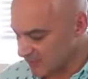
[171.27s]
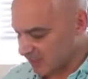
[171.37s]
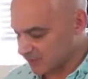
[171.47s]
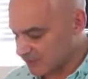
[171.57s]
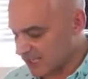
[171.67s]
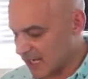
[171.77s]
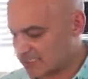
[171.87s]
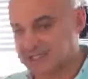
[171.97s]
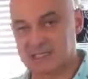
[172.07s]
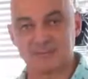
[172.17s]
But I'm going to
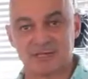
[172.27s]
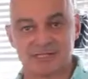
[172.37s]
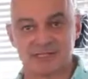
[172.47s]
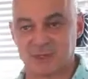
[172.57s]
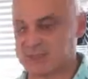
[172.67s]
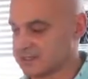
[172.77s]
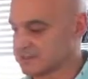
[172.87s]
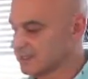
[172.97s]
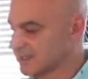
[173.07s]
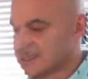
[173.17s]
add a little bit of
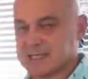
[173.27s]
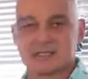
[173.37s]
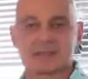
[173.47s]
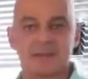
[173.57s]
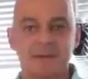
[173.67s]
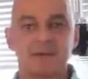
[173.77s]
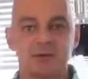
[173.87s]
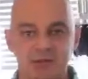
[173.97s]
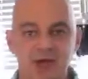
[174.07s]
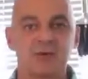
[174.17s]
sweetness. Now, some
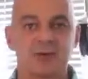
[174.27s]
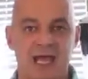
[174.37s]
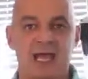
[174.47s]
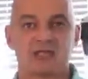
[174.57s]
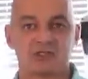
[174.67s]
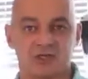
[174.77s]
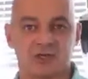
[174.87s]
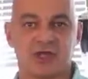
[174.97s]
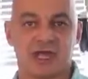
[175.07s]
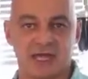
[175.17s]
people don't add
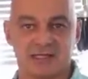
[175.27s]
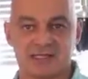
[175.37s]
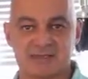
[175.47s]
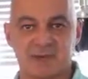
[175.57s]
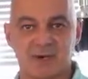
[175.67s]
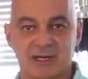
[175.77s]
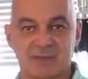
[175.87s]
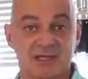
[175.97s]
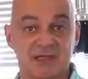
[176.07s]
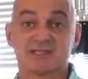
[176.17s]
sugar at this
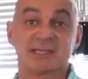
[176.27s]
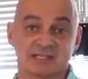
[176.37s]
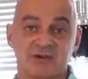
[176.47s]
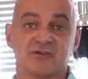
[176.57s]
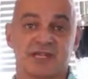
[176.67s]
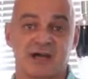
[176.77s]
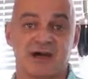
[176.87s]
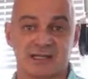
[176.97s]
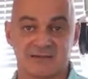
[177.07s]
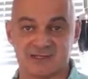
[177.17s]
point because there's already a
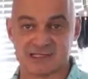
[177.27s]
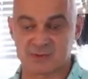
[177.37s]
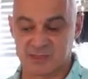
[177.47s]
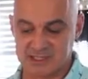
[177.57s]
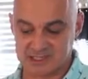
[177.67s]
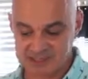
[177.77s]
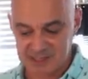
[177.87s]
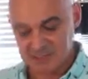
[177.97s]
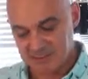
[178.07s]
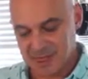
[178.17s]
high level of sweetness.
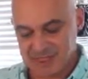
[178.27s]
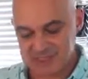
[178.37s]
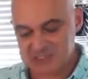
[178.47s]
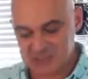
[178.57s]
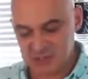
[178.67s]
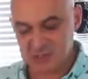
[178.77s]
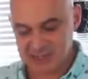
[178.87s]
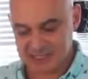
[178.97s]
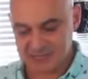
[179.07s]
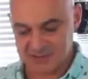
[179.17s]
But others
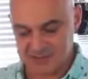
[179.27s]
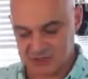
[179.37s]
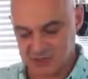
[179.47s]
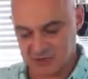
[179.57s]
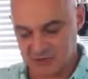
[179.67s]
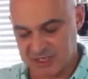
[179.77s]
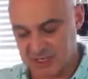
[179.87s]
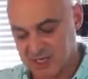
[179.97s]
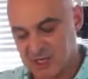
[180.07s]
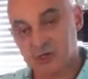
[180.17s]
do like a bit of sugar
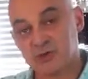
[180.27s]
in.